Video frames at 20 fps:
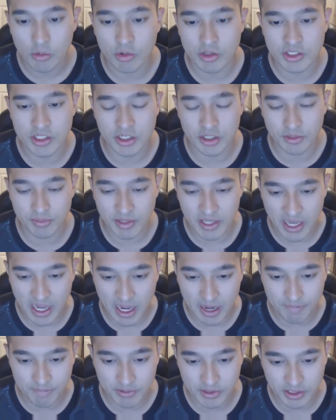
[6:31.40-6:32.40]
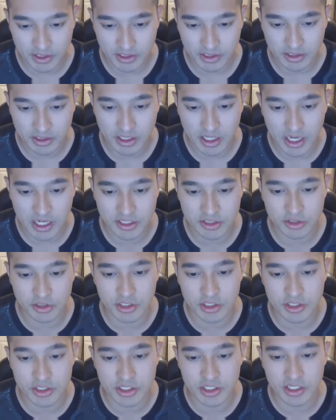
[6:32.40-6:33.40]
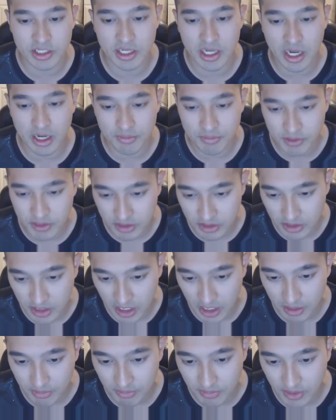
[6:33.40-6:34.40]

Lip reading: what's going to be happening. As you can see, I'm